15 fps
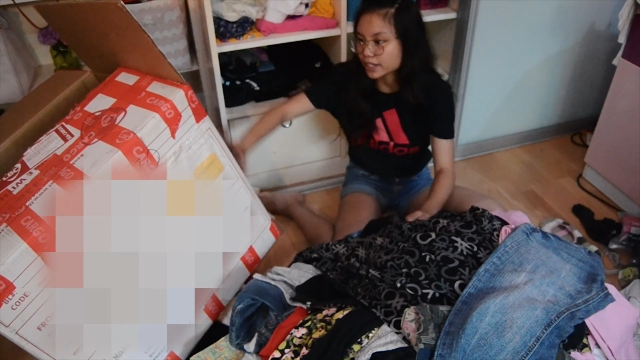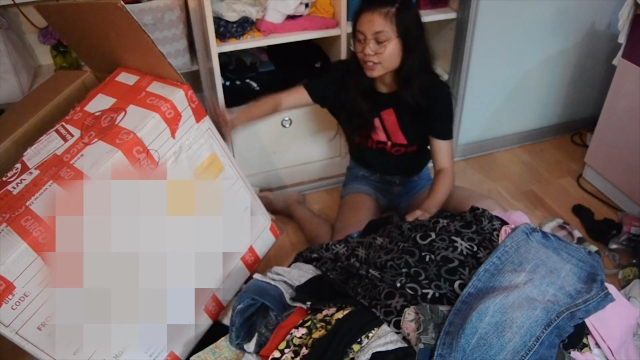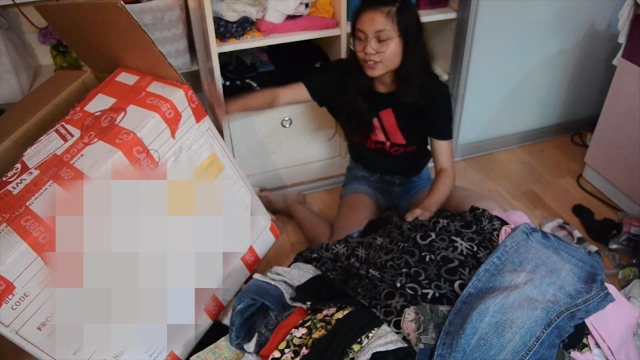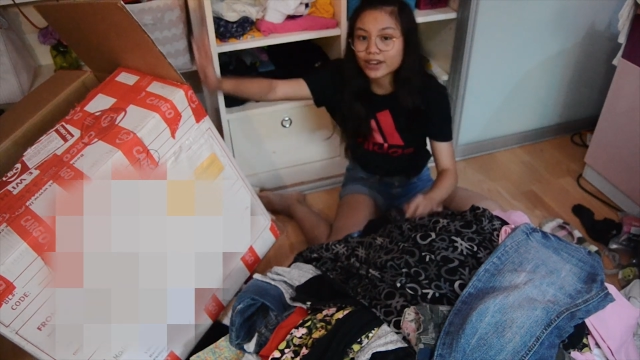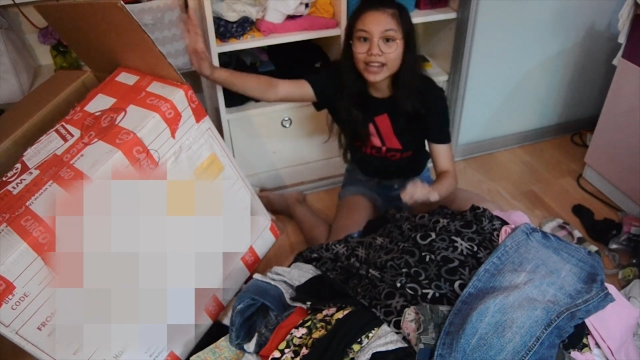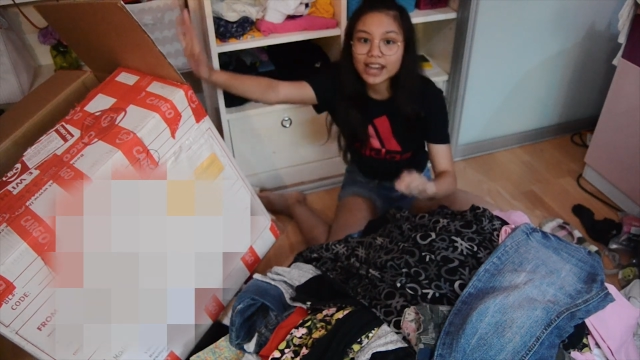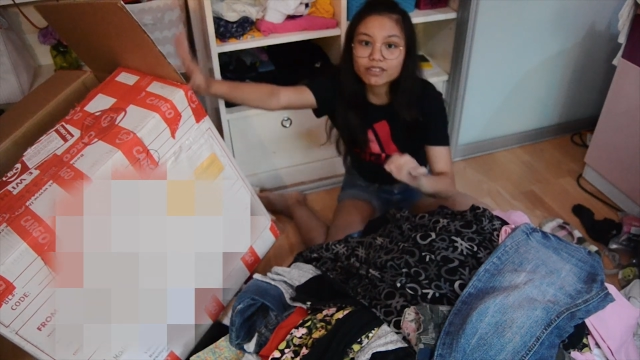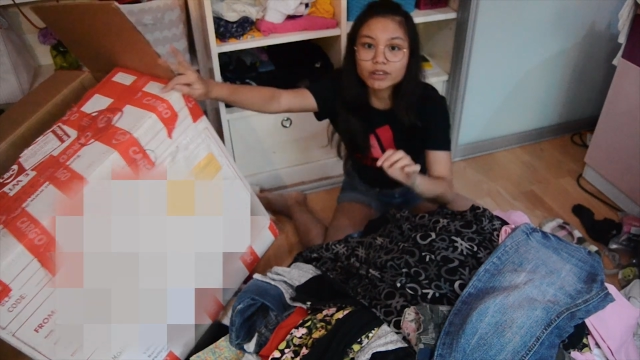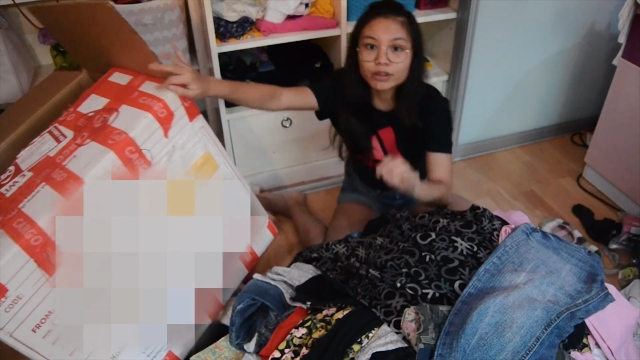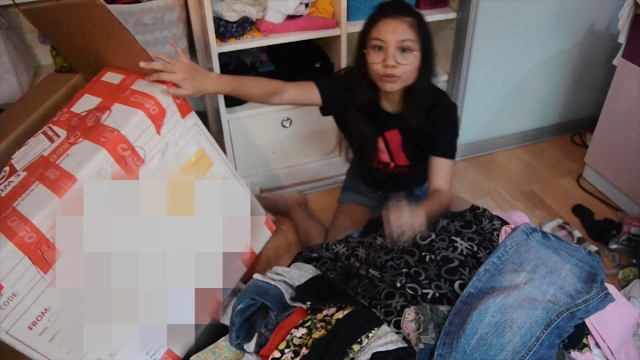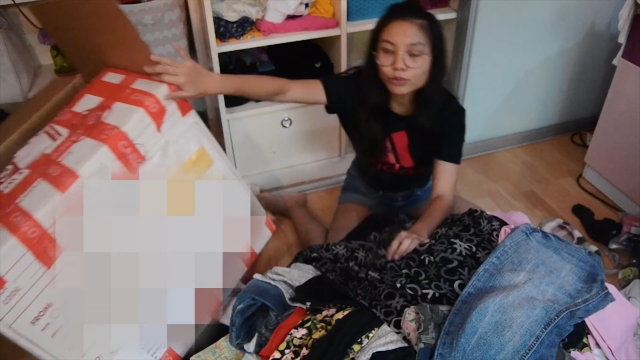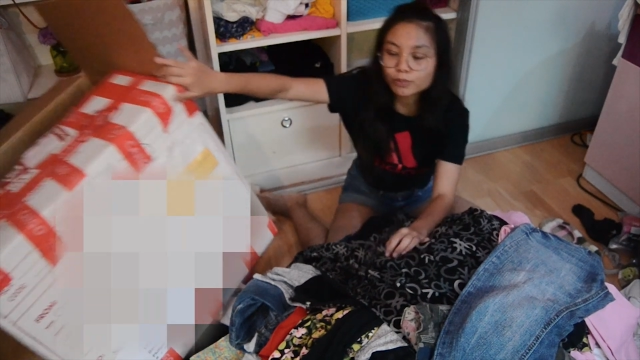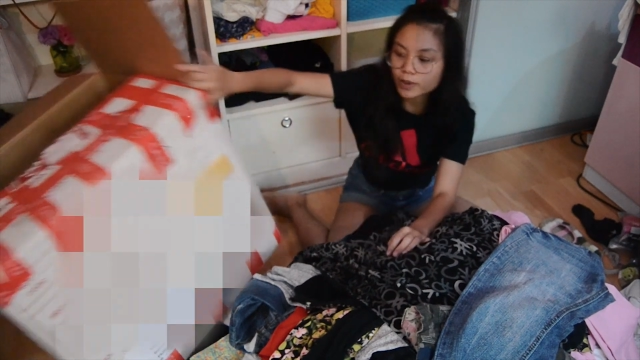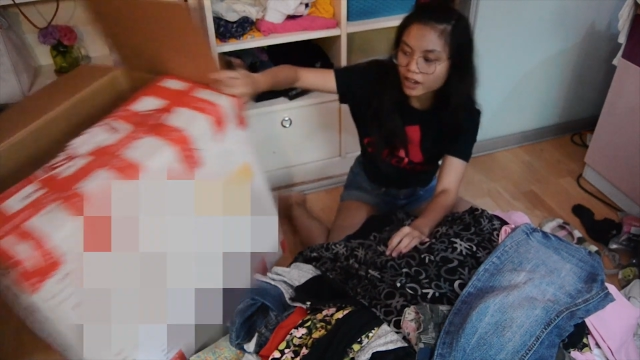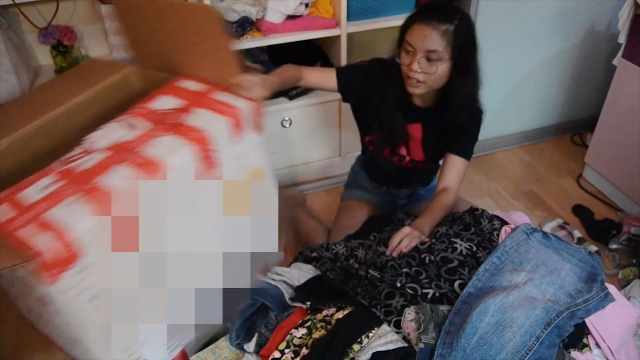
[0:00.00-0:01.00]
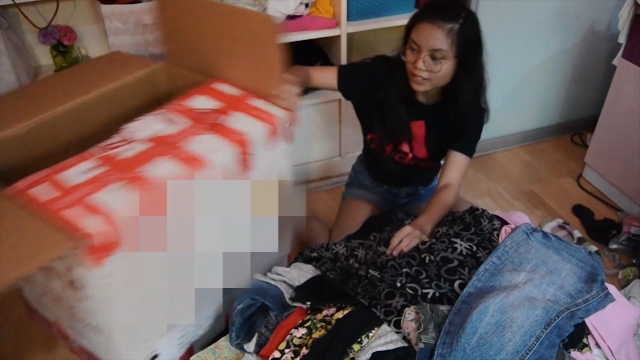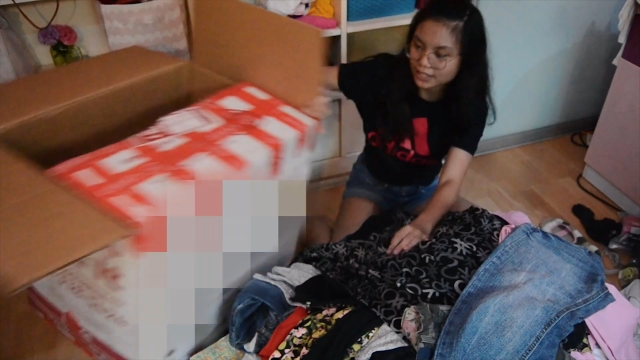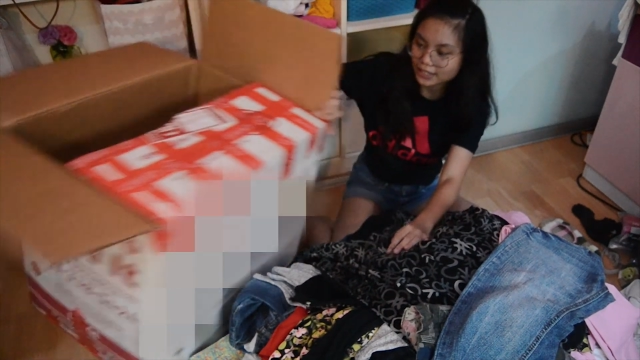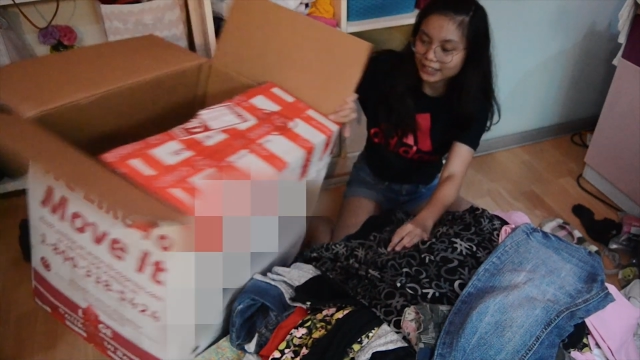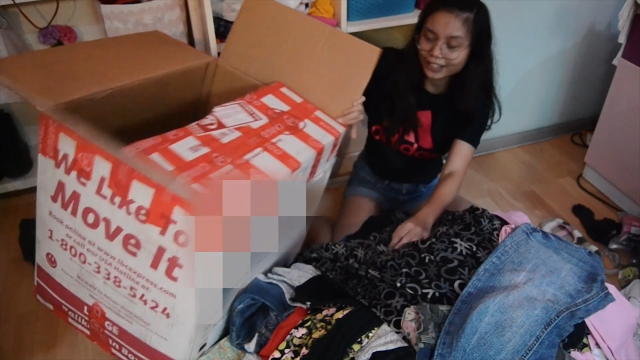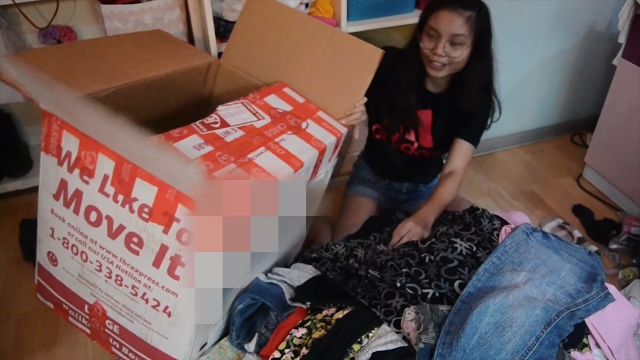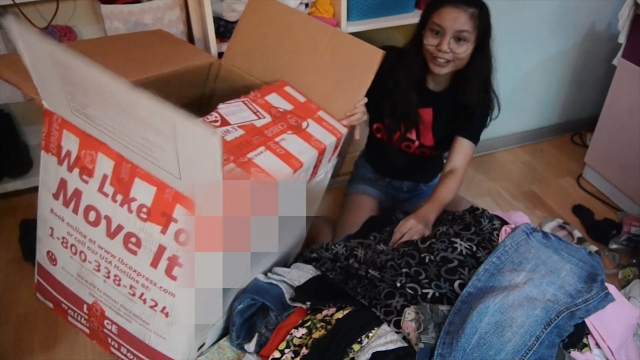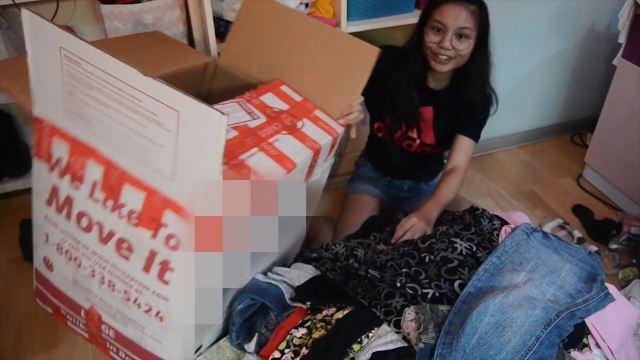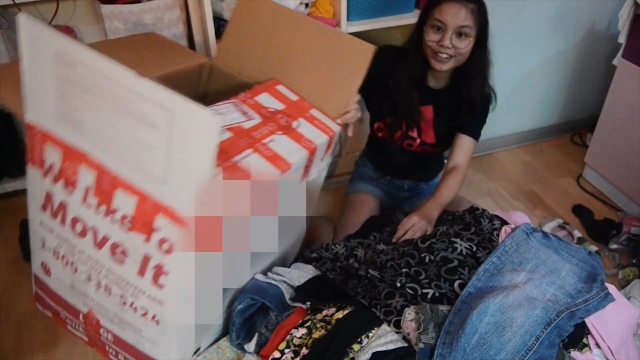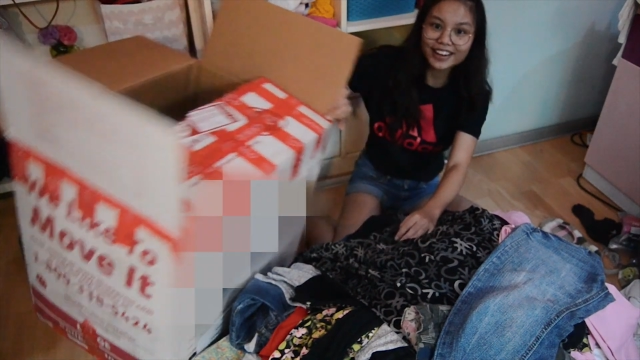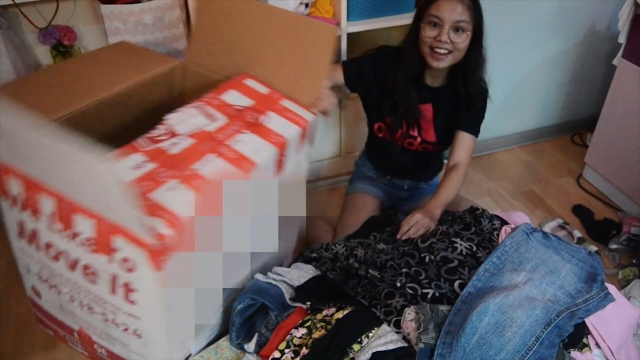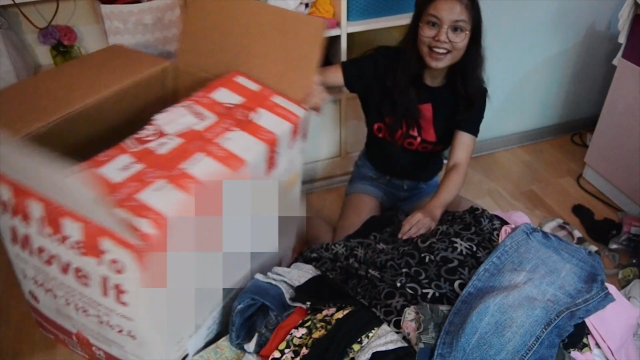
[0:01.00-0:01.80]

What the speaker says: So I have my whole box in here.